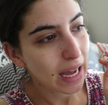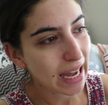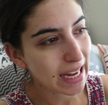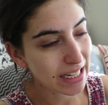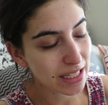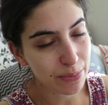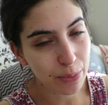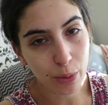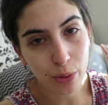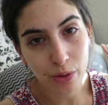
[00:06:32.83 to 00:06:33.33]

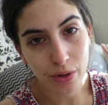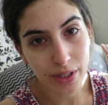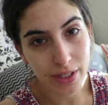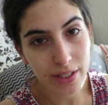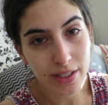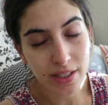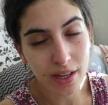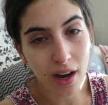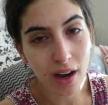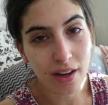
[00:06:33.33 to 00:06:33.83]
and as
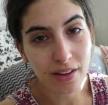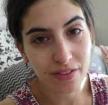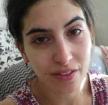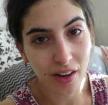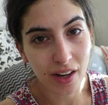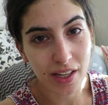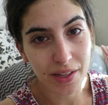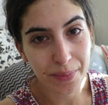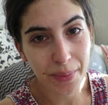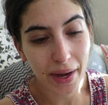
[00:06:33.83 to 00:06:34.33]
boring as I
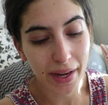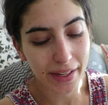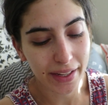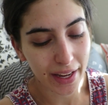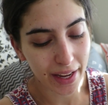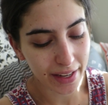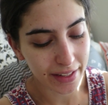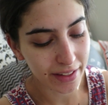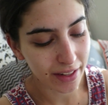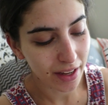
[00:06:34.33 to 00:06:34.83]
find
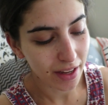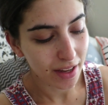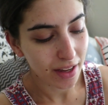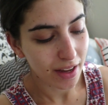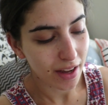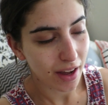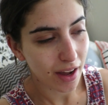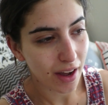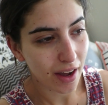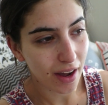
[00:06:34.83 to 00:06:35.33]
packing,
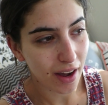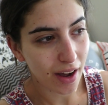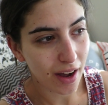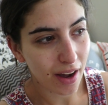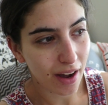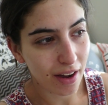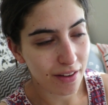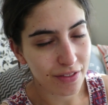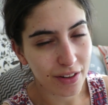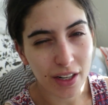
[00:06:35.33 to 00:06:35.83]

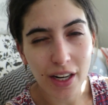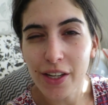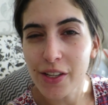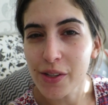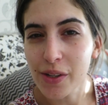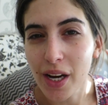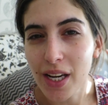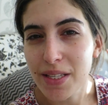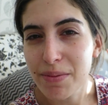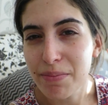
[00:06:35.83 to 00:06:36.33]
I feel like
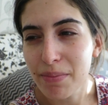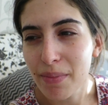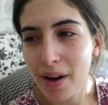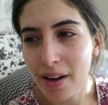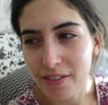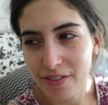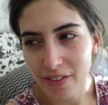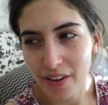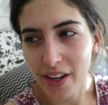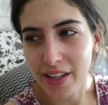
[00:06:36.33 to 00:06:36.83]
you guys
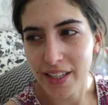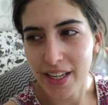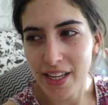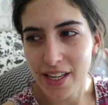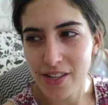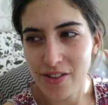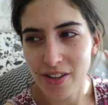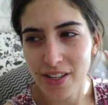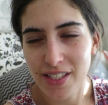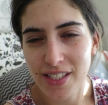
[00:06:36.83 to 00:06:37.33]
might find it
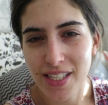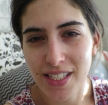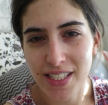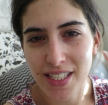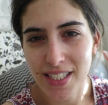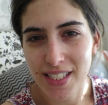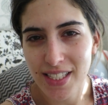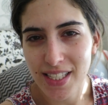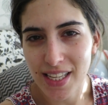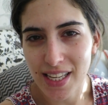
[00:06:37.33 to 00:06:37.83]
interesting
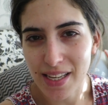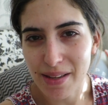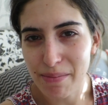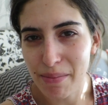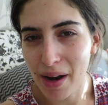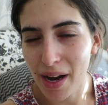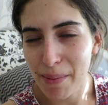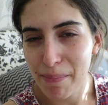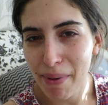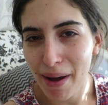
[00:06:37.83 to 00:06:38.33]
to see
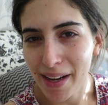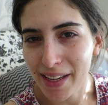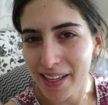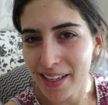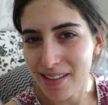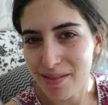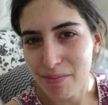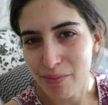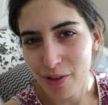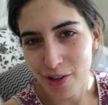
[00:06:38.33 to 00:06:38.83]
my
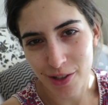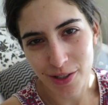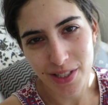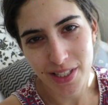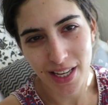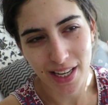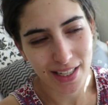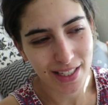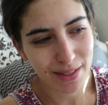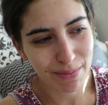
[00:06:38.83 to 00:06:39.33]
packing
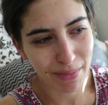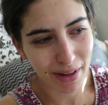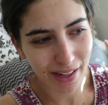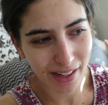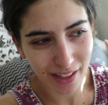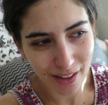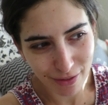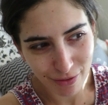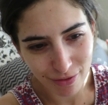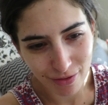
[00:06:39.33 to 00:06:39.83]
process, my
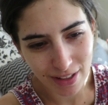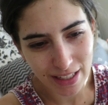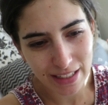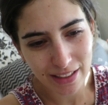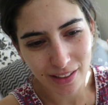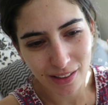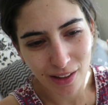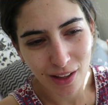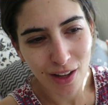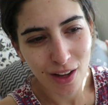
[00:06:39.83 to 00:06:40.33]
kind of
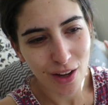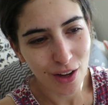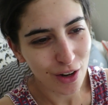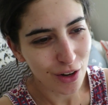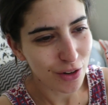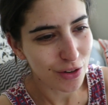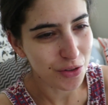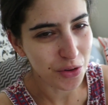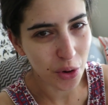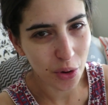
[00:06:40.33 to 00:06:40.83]
real
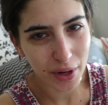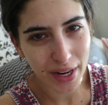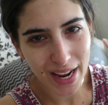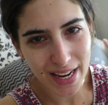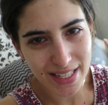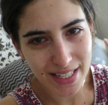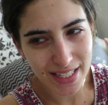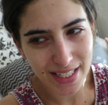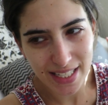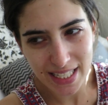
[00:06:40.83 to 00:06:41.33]

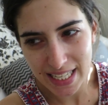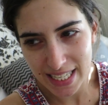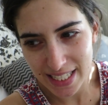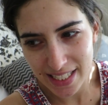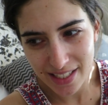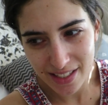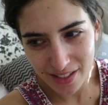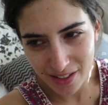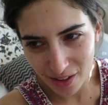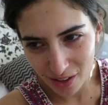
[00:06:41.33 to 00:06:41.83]

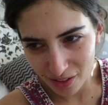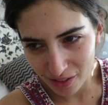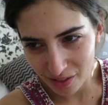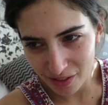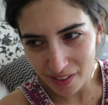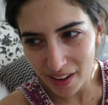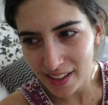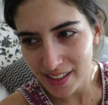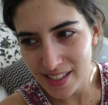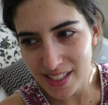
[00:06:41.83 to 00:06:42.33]
non-edited,
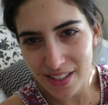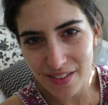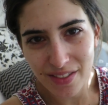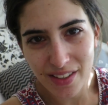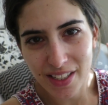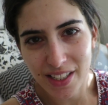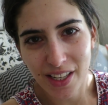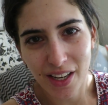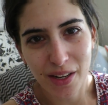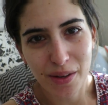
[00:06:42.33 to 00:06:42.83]
non-fancy
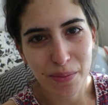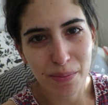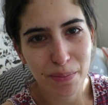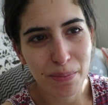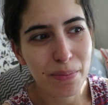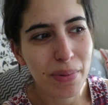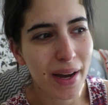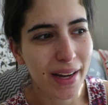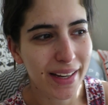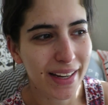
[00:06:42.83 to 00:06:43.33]
video
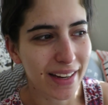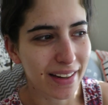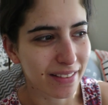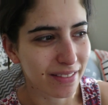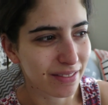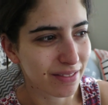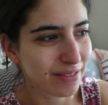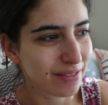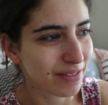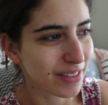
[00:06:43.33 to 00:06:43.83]

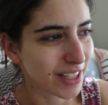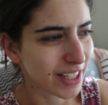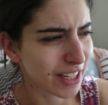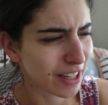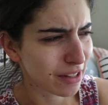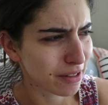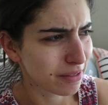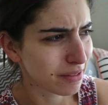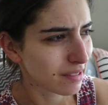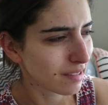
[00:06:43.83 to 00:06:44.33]
packing
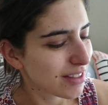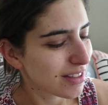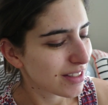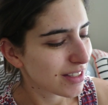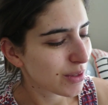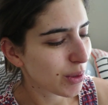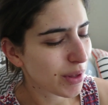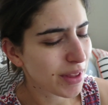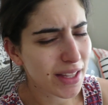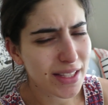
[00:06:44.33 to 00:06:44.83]
video.
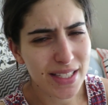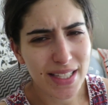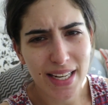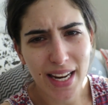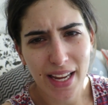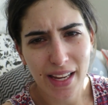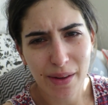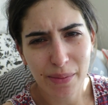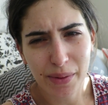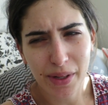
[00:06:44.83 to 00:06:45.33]
So I think
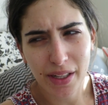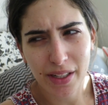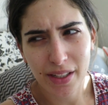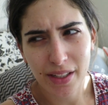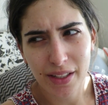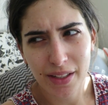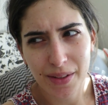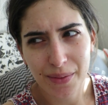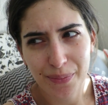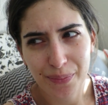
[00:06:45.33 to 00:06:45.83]
today I'm going
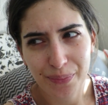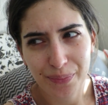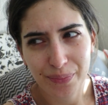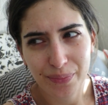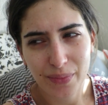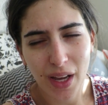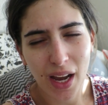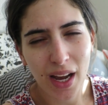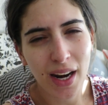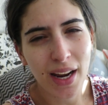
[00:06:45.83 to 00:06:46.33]
to...
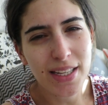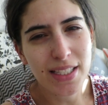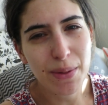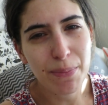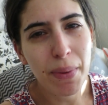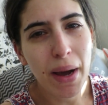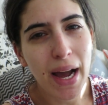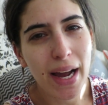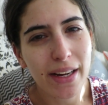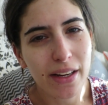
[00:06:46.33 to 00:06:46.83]
I like to
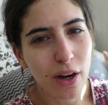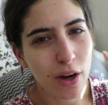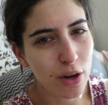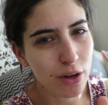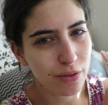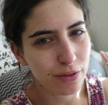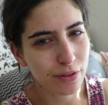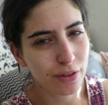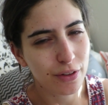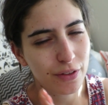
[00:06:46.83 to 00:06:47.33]
pack
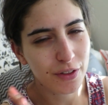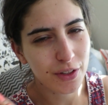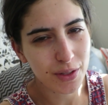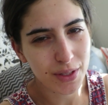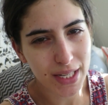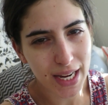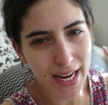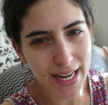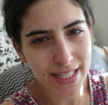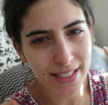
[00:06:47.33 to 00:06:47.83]
over a
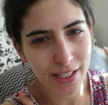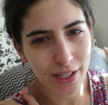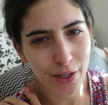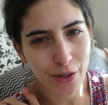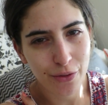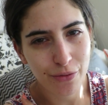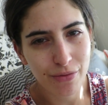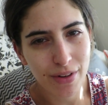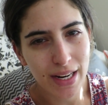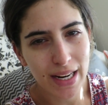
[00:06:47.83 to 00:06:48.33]
few days. I
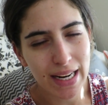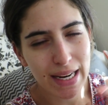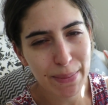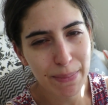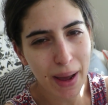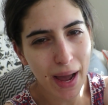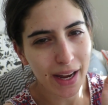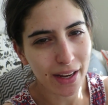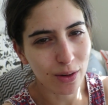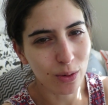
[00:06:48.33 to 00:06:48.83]
don't really
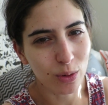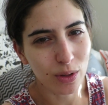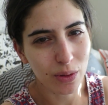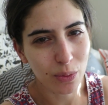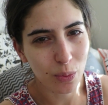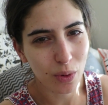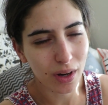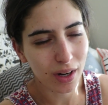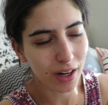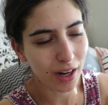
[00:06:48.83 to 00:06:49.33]
pack all
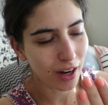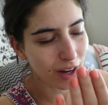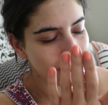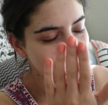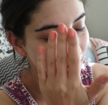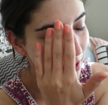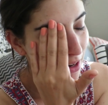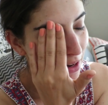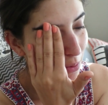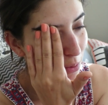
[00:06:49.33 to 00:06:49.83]
in one
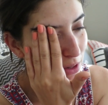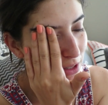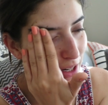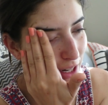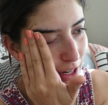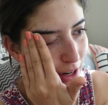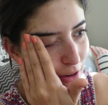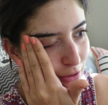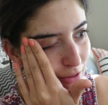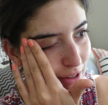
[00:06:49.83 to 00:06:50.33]
go, which
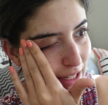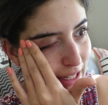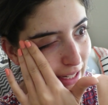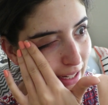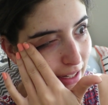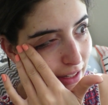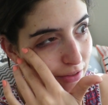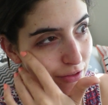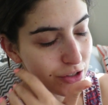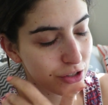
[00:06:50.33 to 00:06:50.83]
I know really
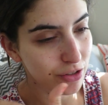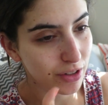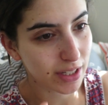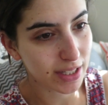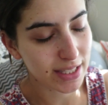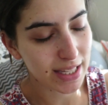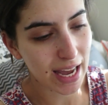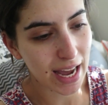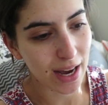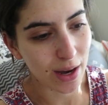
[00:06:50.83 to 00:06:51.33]
kind of
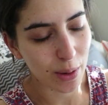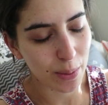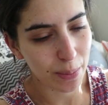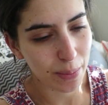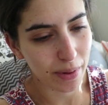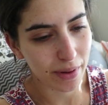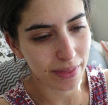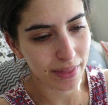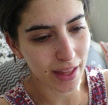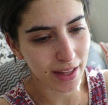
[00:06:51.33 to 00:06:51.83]
strings it out,
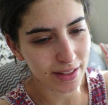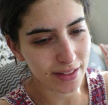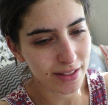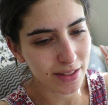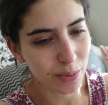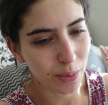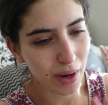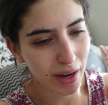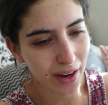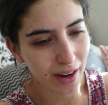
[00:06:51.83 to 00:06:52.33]
but
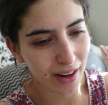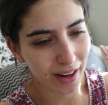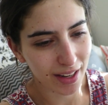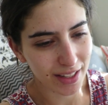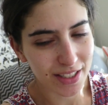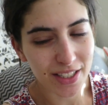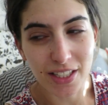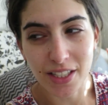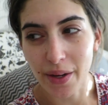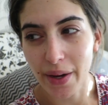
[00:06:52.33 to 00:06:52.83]
that's the way I
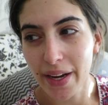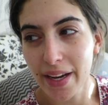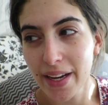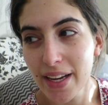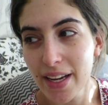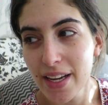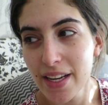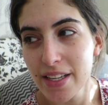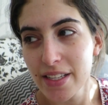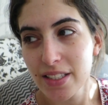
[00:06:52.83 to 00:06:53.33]
like to do it.
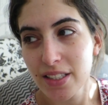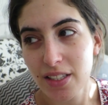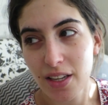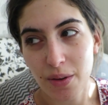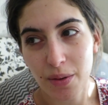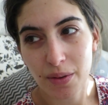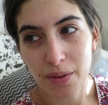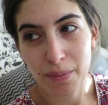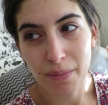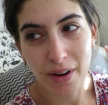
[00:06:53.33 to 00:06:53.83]

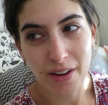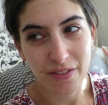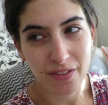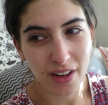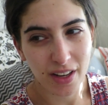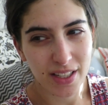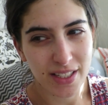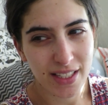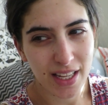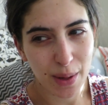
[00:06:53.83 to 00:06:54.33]
So my
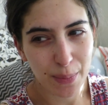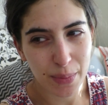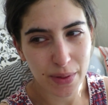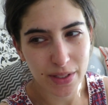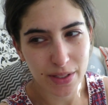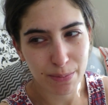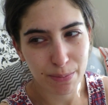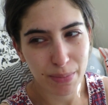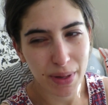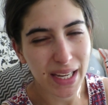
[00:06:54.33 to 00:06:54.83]
first step
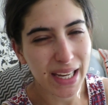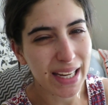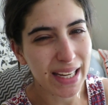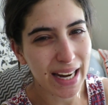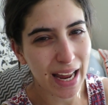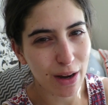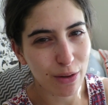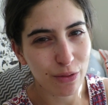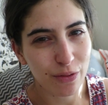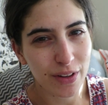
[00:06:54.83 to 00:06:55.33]
is
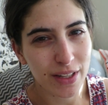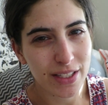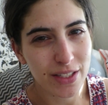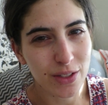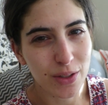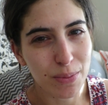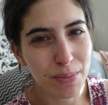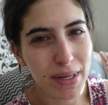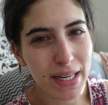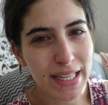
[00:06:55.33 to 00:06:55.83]
picking outfits
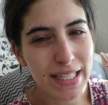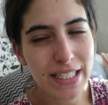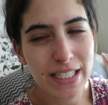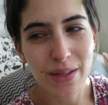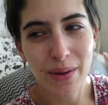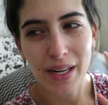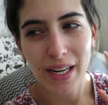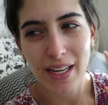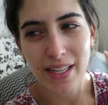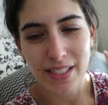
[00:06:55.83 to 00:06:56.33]
normally,
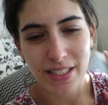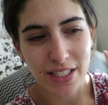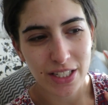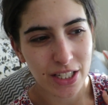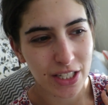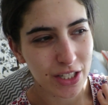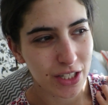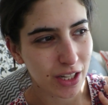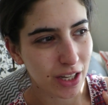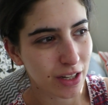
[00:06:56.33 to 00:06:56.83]
so I like to
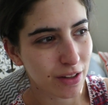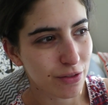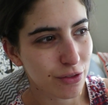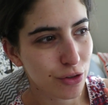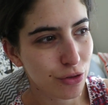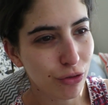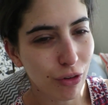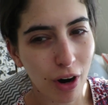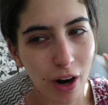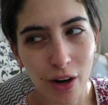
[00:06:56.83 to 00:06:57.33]
just kind of
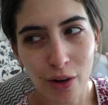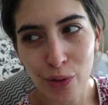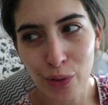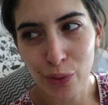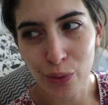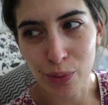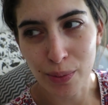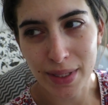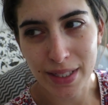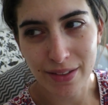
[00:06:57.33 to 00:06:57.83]
try on
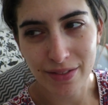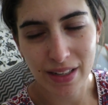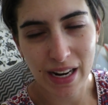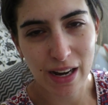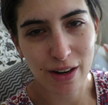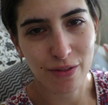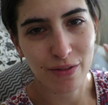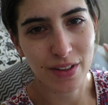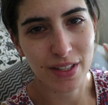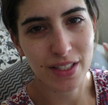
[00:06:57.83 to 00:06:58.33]
all my different
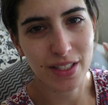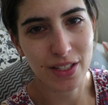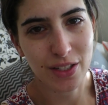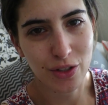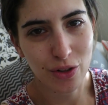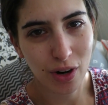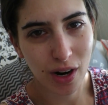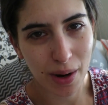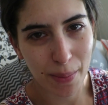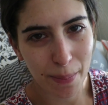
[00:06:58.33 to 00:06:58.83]
outfits
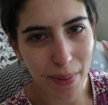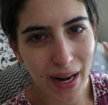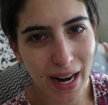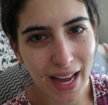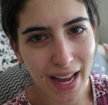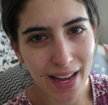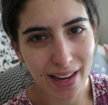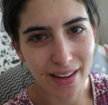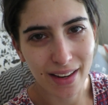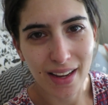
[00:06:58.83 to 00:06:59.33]
and try and
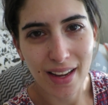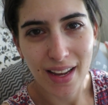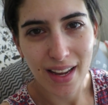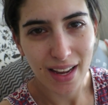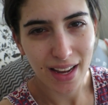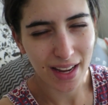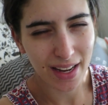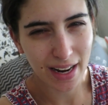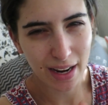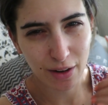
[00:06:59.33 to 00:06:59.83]
plan
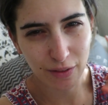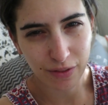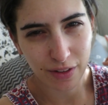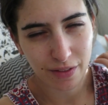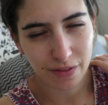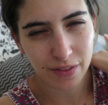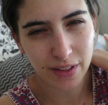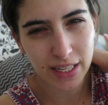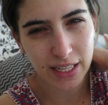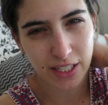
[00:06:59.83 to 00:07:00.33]
an
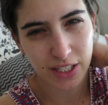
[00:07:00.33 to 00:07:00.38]
outfit for